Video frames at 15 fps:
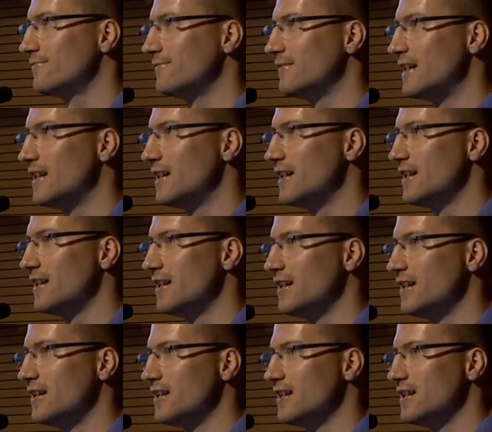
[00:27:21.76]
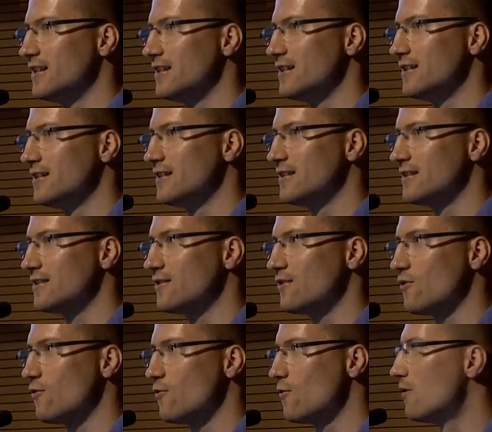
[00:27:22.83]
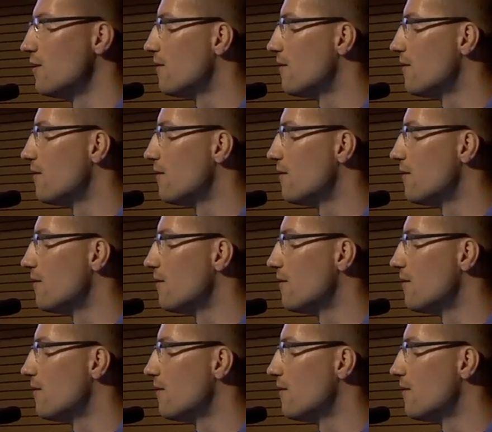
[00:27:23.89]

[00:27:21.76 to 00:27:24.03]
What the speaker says: Nothing is said.